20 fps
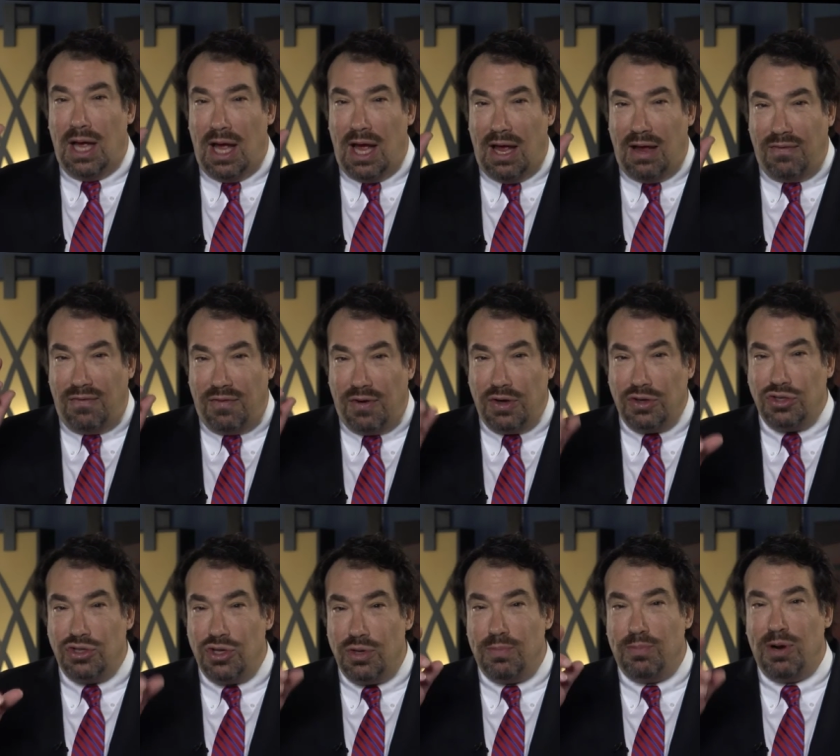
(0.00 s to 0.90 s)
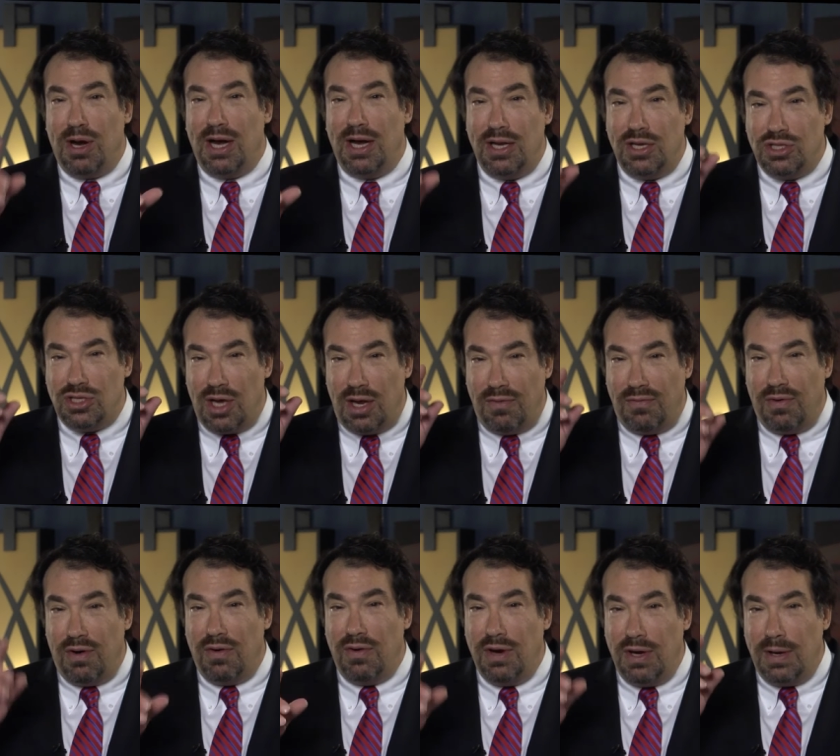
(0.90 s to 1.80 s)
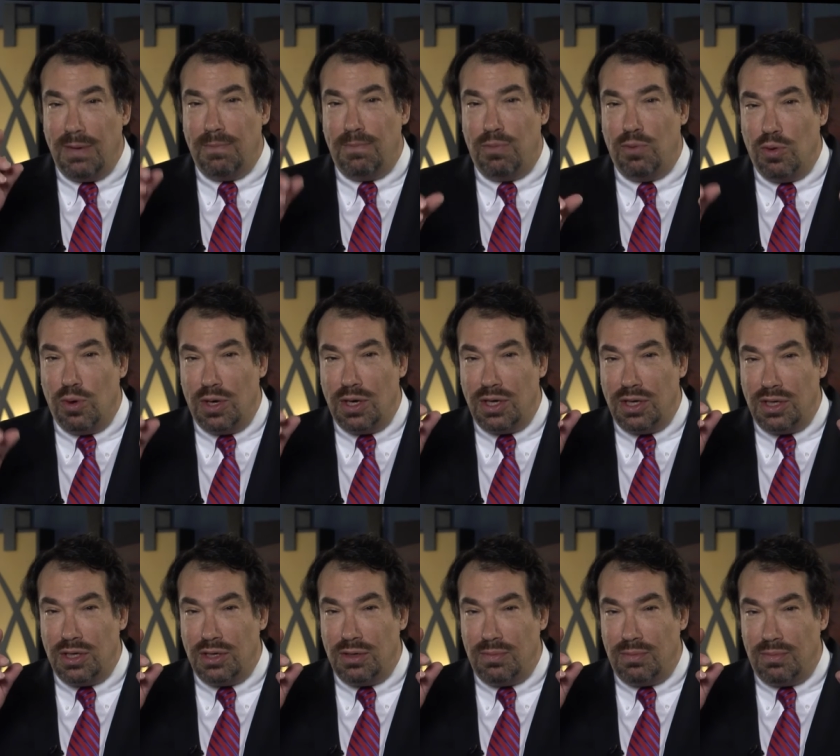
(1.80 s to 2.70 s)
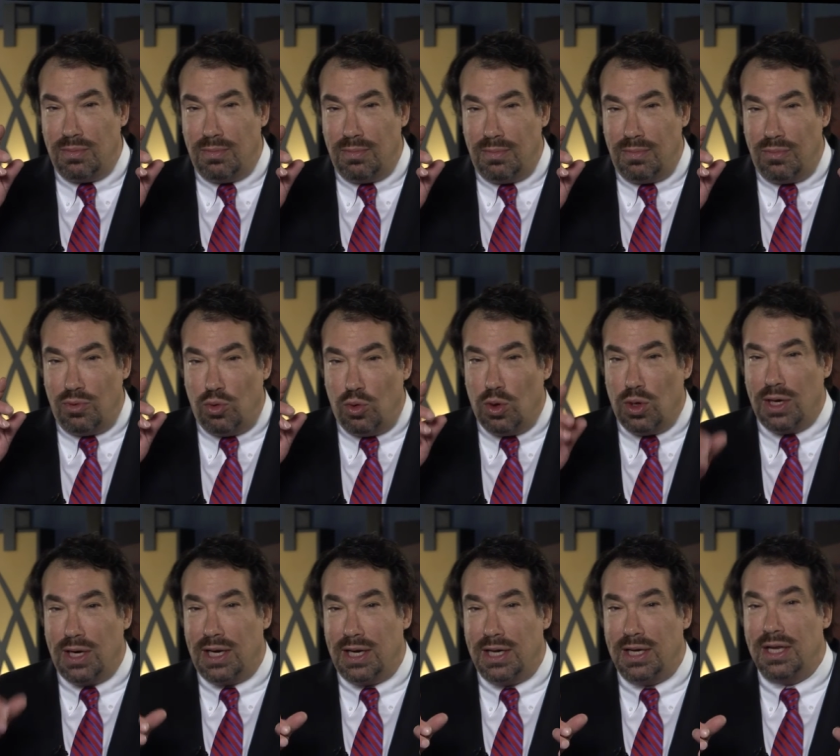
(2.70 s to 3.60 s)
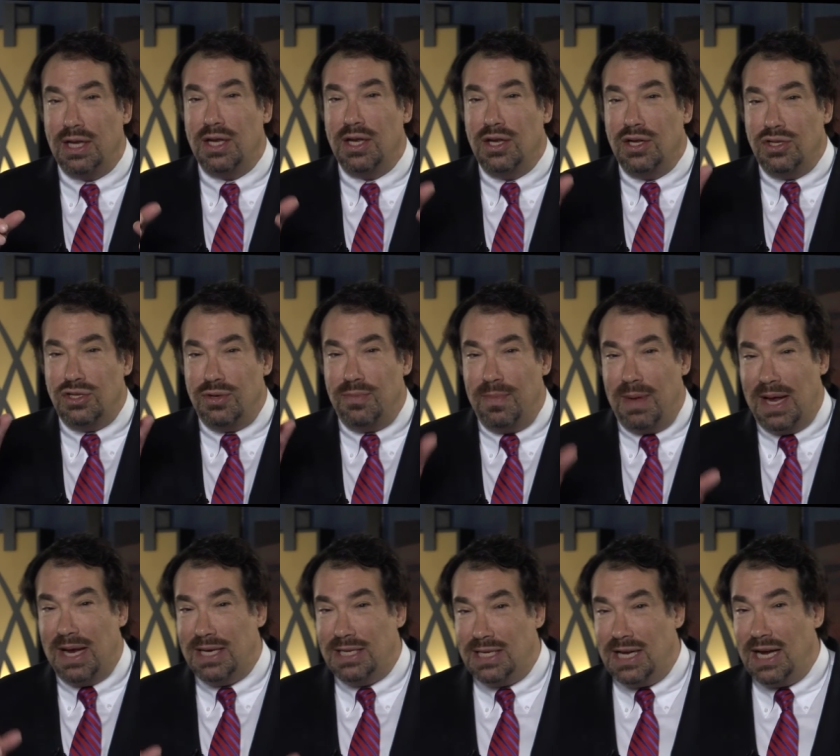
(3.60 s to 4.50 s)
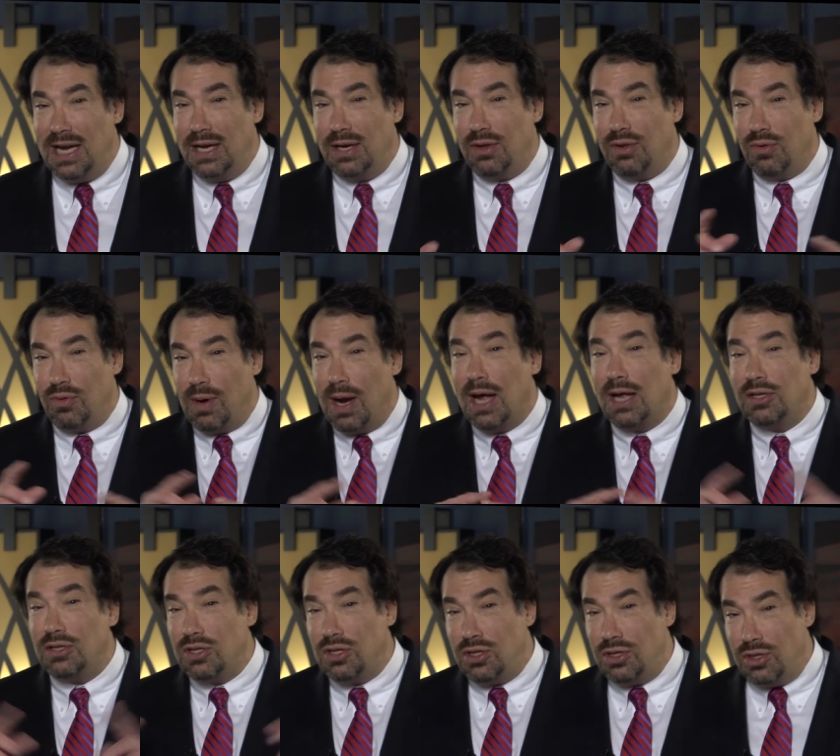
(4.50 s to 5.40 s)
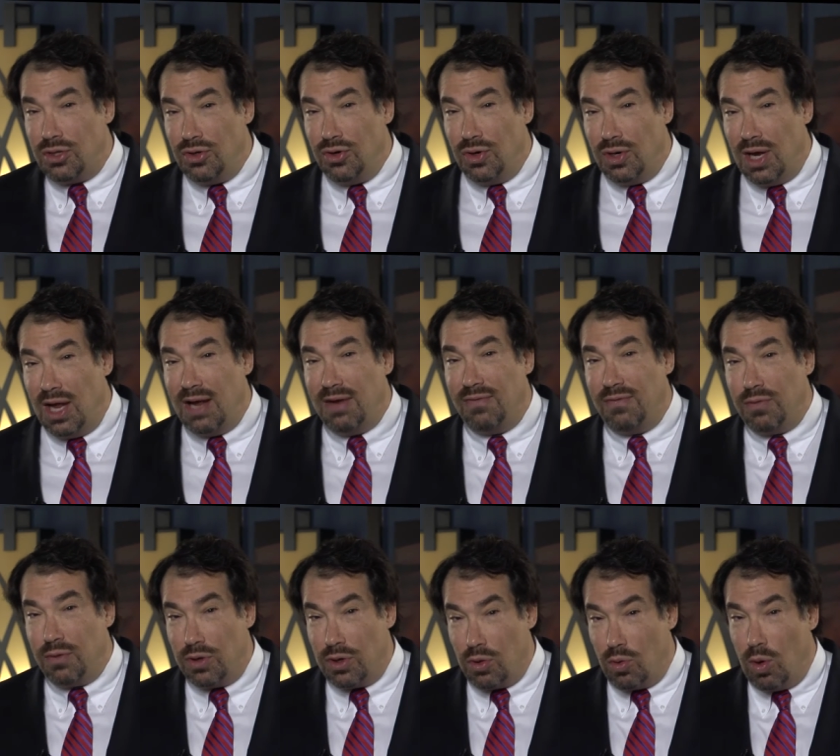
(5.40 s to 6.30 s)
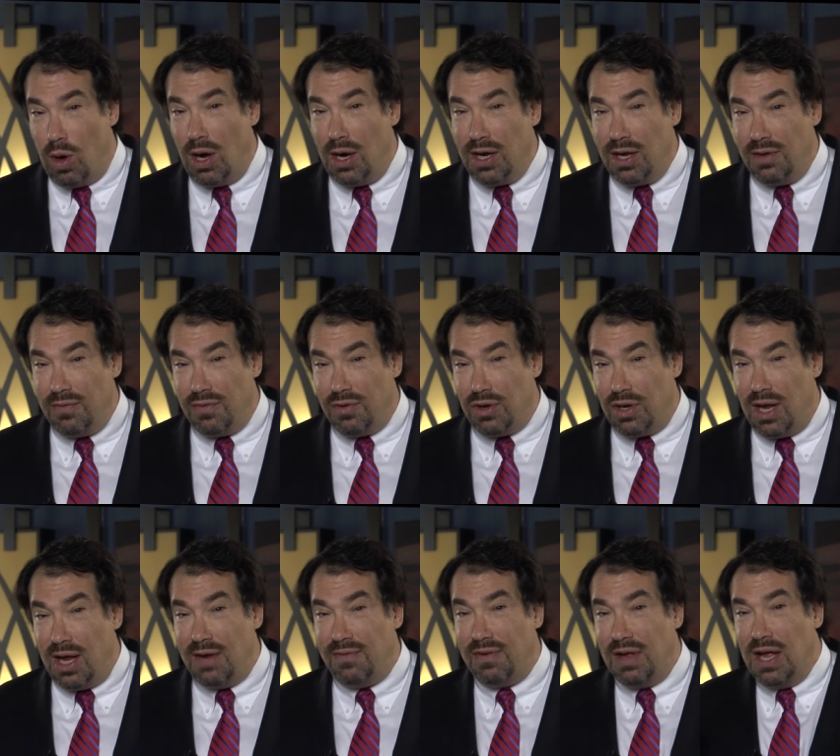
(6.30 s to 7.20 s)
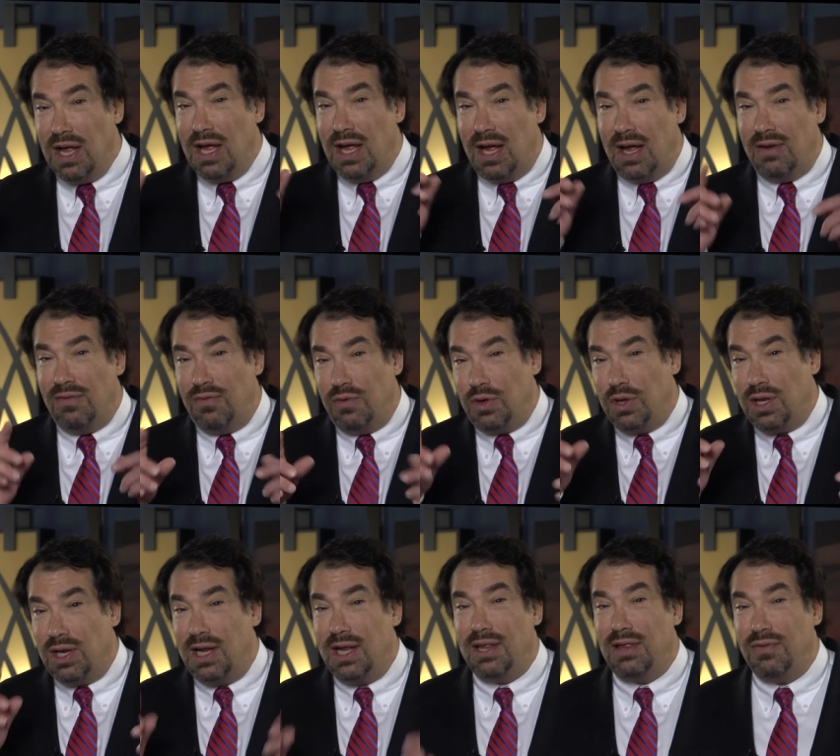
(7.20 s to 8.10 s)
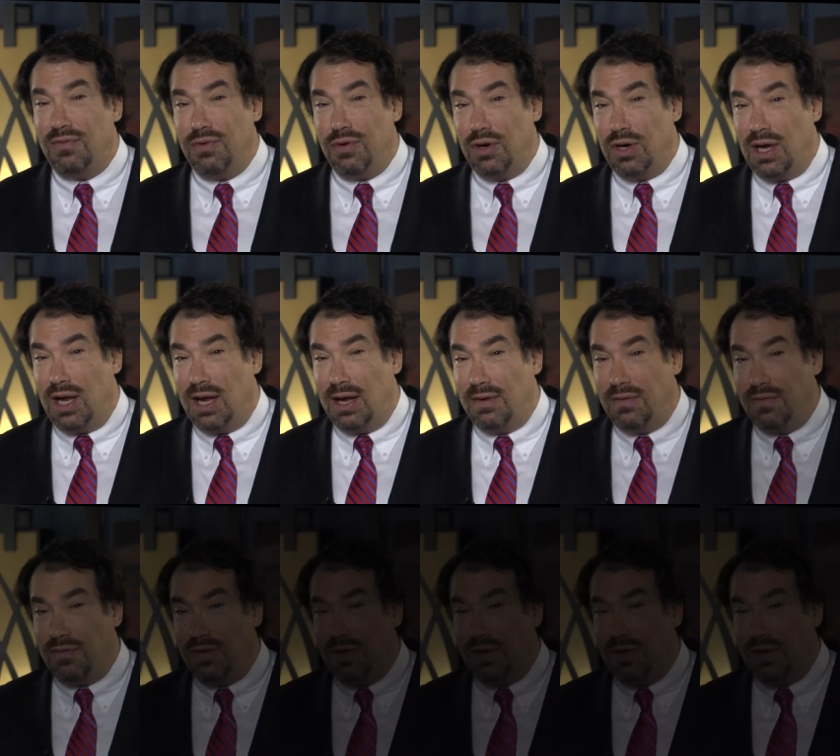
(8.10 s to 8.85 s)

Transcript: a functional brain is a very important organ to maintain throughout your life for the quality of your life and for the length of your life.